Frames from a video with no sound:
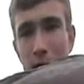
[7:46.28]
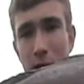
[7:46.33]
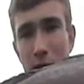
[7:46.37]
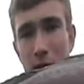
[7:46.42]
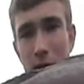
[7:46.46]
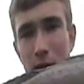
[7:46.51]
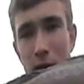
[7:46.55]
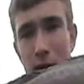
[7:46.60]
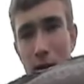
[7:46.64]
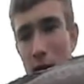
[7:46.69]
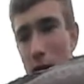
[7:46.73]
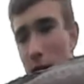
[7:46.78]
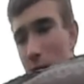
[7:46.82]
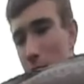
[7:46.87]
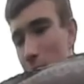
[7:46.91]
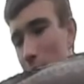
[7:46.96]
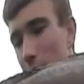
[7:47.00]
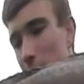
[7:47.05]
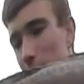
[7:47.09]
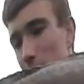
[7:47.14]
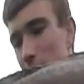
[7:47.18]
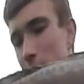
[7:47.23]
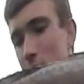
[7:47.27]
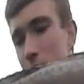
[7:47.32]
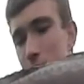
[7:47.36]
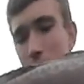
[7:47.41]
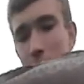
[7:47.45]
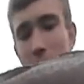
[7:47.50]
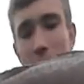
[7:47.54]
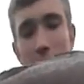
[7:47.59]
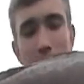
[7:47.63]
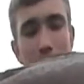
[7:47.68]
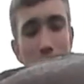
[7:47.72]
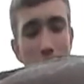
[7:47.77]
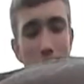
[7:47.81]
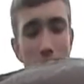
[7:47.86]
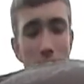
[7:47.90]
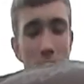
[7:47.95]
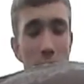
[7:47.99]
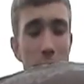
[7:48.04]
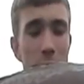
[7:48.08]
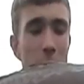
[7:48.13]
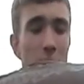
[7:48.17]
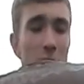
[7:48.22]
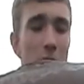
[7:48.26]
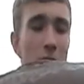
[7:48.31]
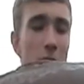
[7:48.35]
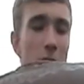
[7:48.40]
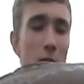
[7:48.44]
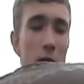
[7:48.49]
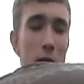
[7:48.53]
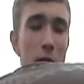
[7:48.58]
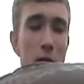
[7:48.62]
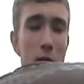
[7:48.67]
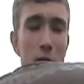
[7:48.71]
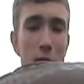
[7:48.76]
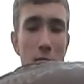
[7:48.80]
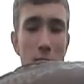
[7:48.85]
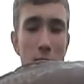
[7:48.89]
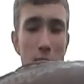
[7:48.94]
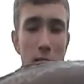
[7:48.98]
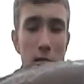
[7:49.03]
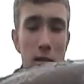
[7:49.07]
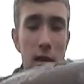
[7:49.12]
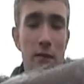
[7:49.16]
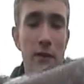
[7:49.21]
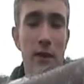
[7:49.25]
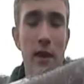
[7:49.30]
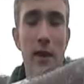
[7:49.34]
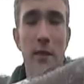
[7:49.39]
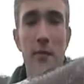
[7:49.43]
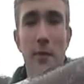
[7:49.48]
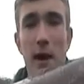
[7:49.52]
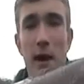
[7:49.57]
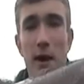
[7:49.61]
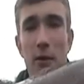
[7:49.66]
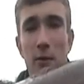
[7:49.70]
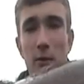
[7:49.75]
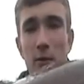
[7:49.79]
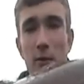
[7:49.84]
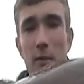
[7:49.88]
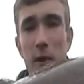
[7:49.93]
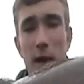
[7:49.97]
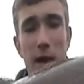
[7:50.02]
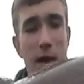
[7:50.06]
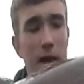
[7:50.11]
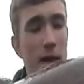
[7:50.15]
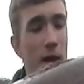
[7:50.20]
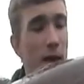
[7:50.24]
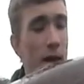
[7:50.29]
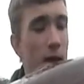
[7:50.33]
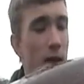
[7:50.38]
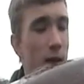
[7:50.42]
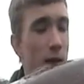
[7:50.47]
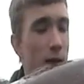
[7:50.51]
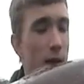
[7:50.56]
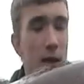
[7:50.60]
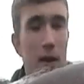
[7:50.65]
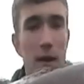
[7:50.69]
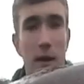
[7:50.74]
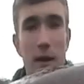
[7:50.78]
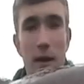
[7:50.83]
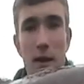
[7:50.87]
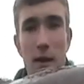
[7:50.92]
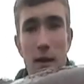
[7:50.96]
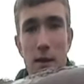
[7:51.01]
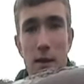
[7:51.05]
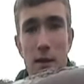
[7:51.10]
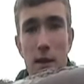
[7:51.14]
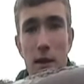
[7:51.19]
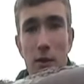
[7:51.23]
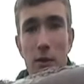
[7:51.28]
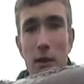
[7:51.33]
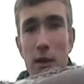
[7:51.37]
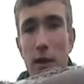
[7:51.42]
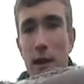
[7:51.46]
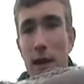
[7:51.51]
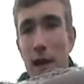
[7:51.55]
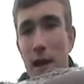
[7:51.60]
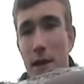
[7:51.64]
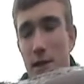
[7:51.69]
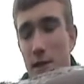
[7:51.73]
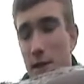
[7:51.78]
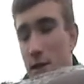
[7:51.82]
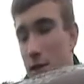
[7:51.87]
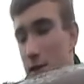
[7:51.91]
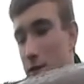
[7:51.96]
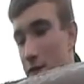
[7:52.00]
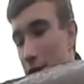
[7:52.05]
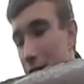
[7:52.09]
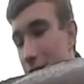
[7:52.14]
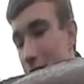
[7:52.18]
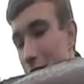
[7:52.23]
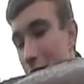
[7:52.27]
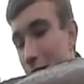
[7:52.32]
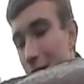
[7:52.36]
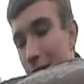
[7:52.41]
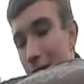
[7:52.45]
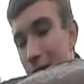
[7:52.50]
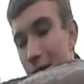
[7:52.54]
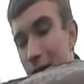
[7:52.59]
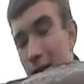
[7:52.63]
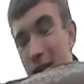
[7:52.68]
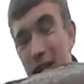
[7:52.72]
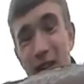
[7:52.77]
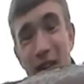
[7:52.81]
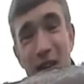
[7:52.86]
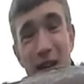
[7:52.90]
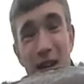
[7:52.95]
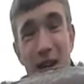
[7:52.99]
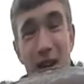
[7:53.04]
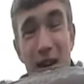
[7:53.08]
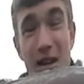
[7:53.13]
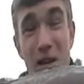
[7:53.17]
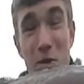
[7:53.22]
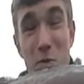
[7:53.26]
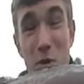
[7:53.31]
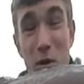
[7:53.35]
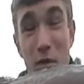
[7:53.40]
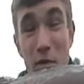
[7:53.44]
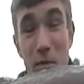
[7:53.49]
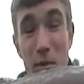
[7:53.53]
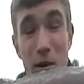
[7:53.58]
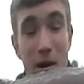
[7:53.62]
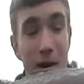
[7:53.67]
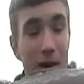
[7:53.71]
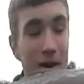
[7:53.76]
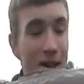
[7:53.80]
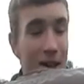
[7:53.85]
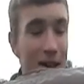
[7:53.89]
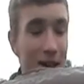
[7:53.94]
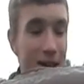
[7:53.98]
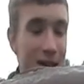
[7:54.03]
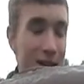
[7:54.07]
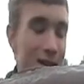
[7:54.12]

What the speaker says: Good dark colorations on that, probably only about £7–8, but still nonetheless nice fish. At least we're off the mark.